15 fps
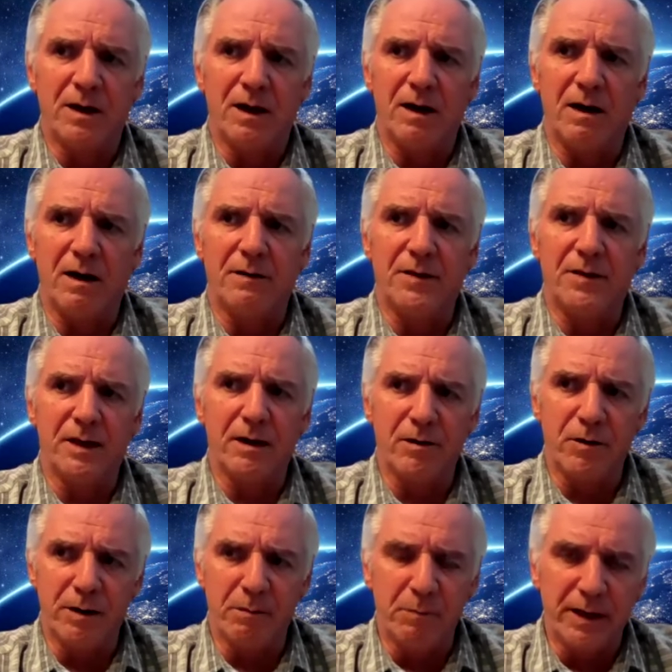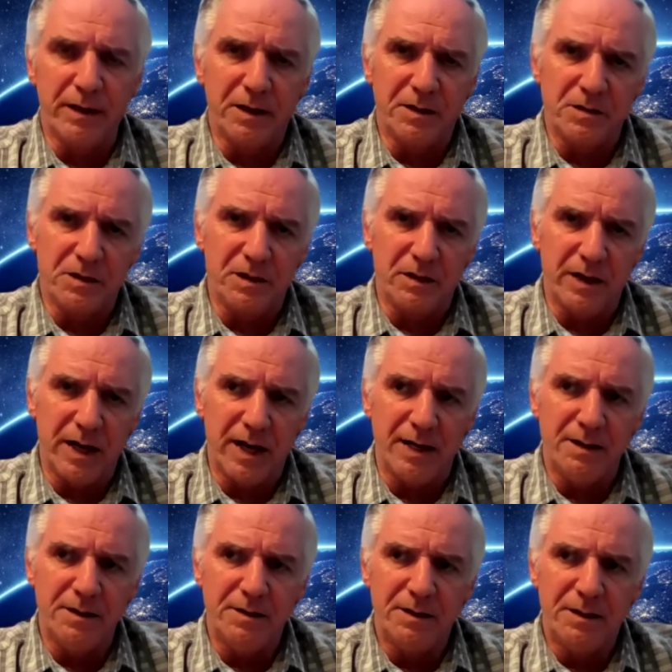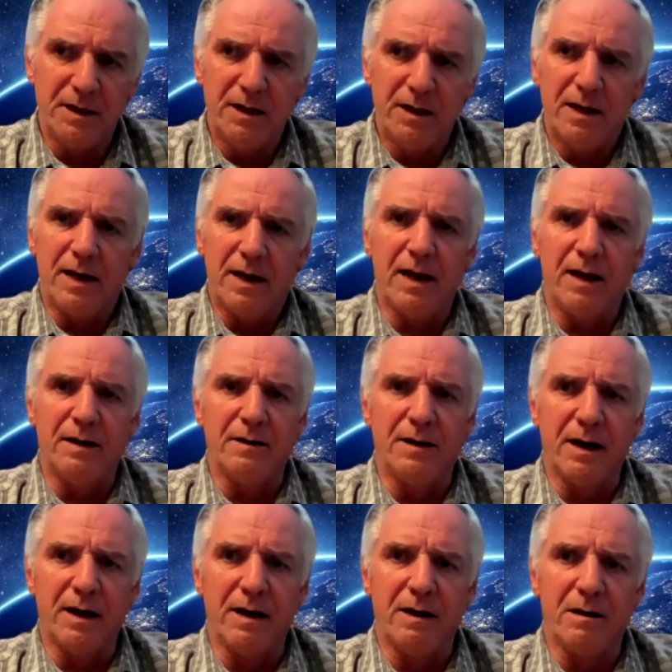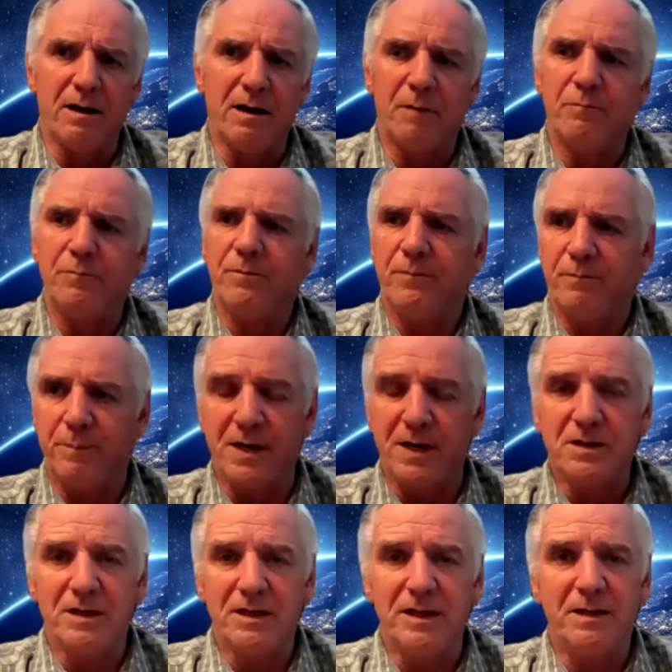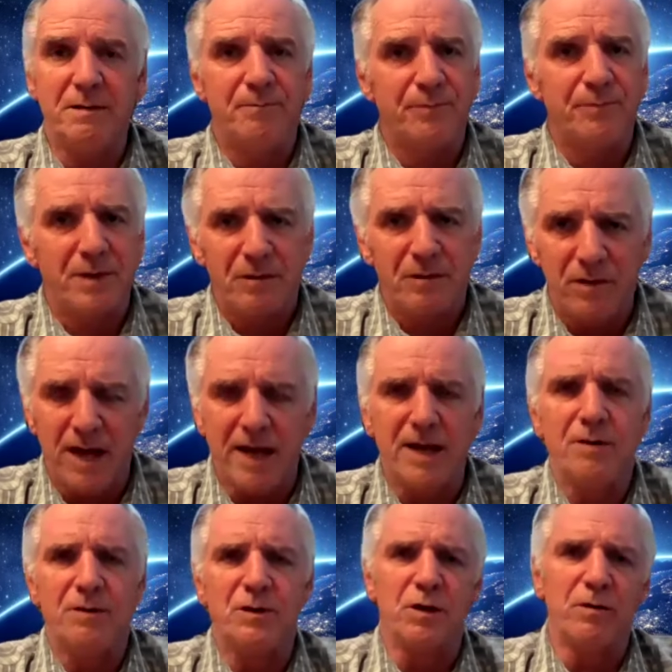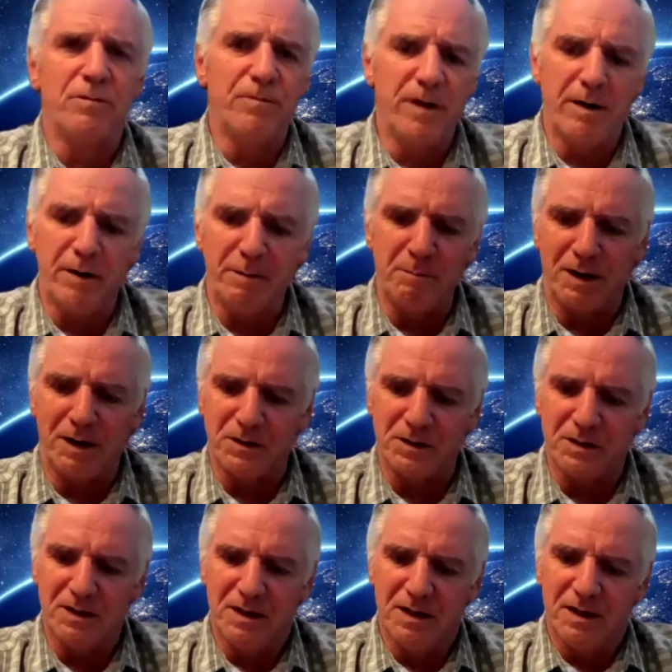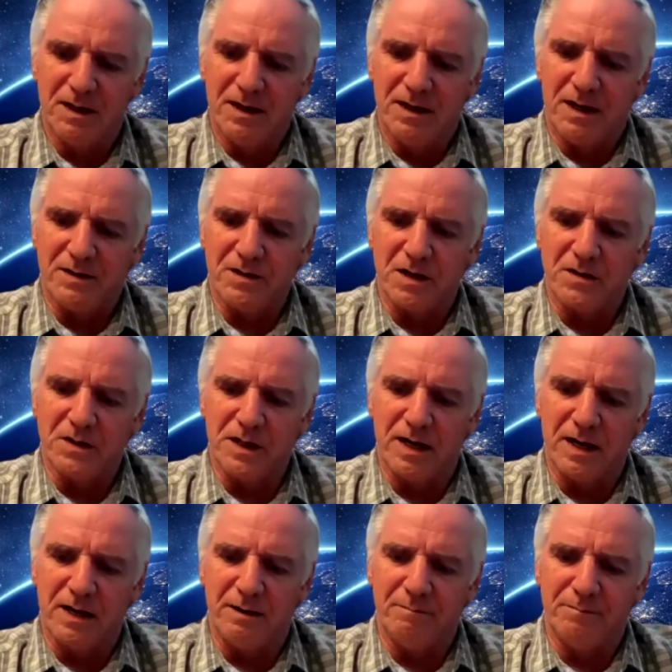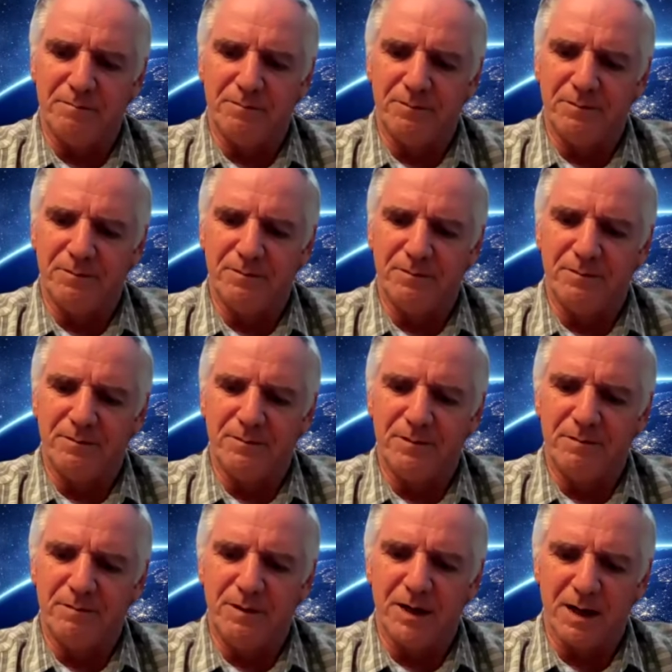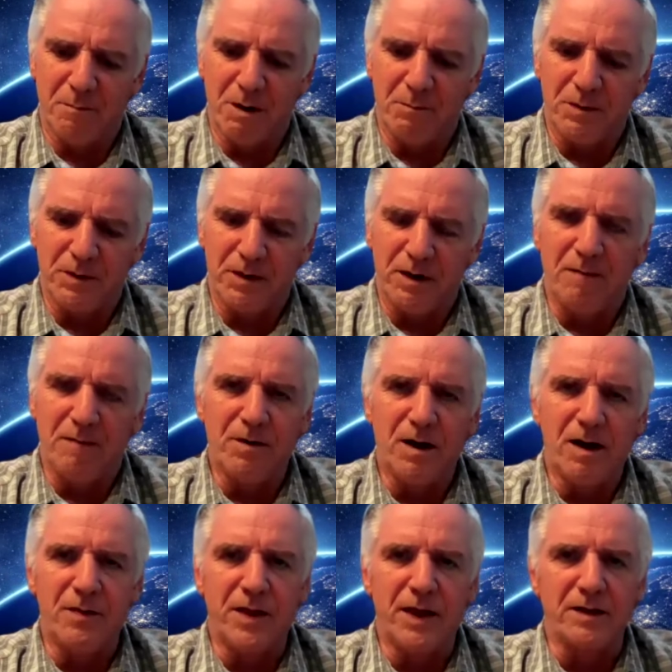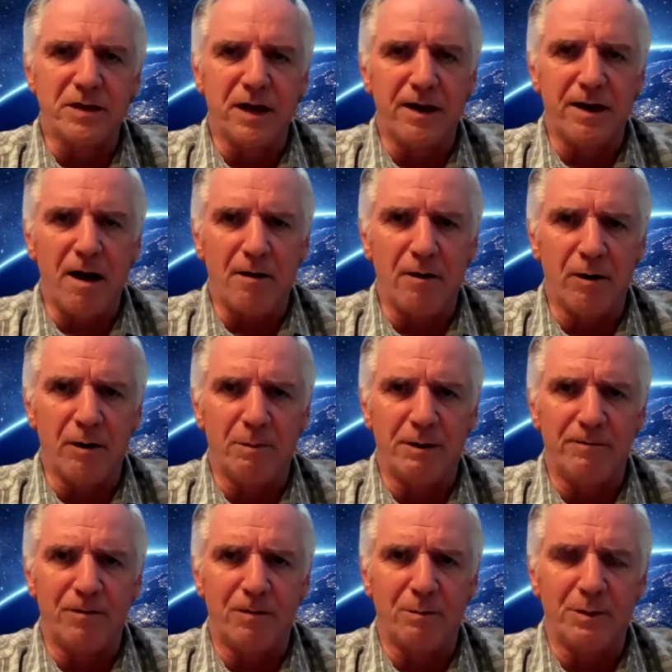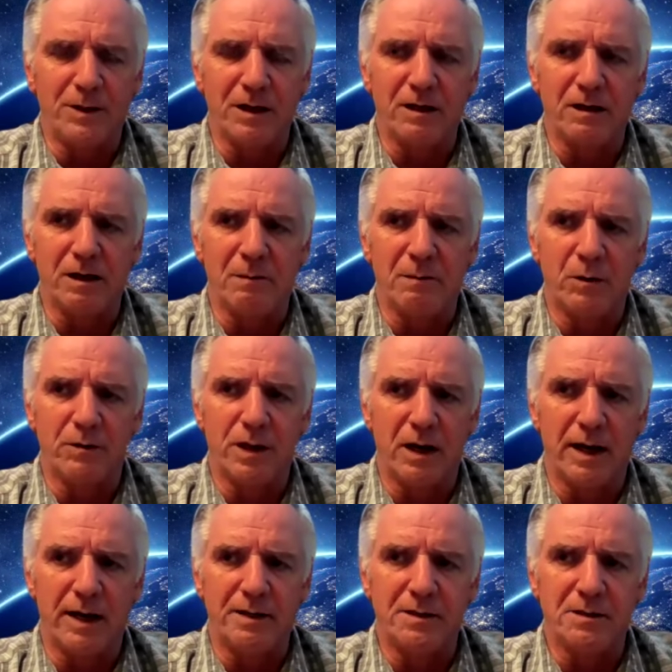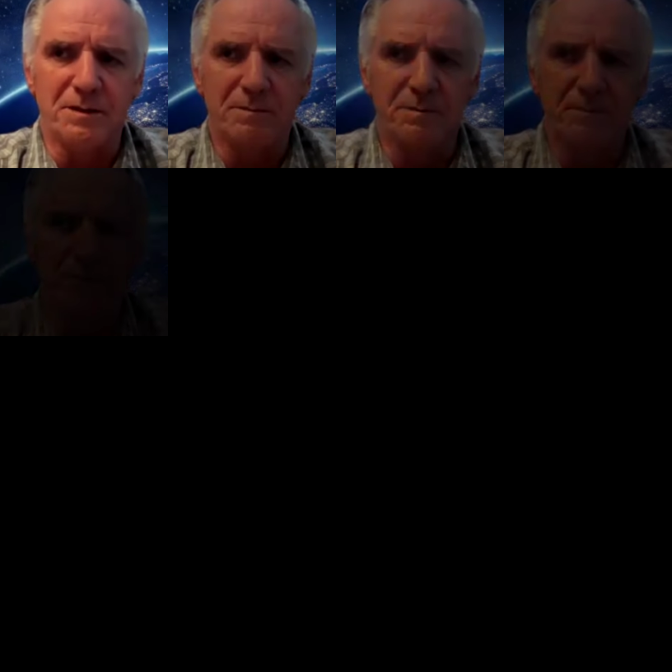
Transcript: I think I'm going to bring this to the end. And basically, thank you so very much. As I say, you come up with an awful lot of things I'd not heard before, particularly about the lights.